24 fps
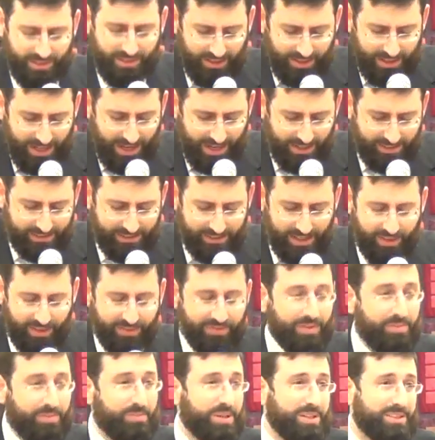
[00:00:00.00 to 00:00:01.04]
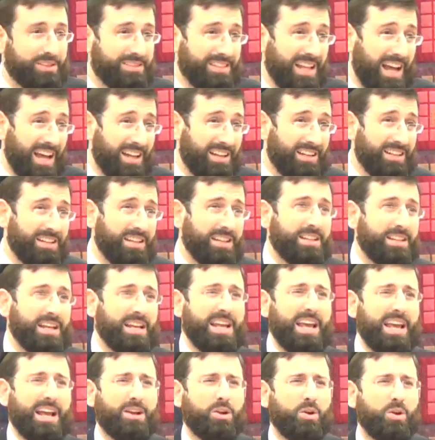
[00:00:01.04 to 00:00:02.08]
Kiryat Sefer, but it's not. They
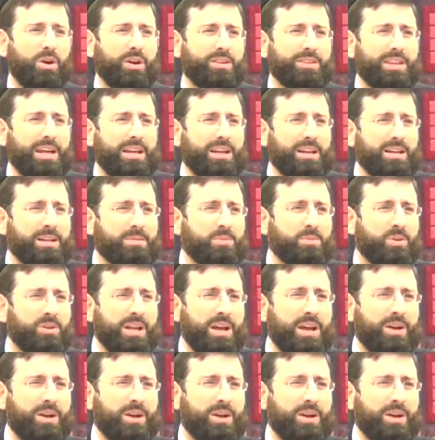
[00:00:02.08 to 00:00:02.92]
can't call it that anymore.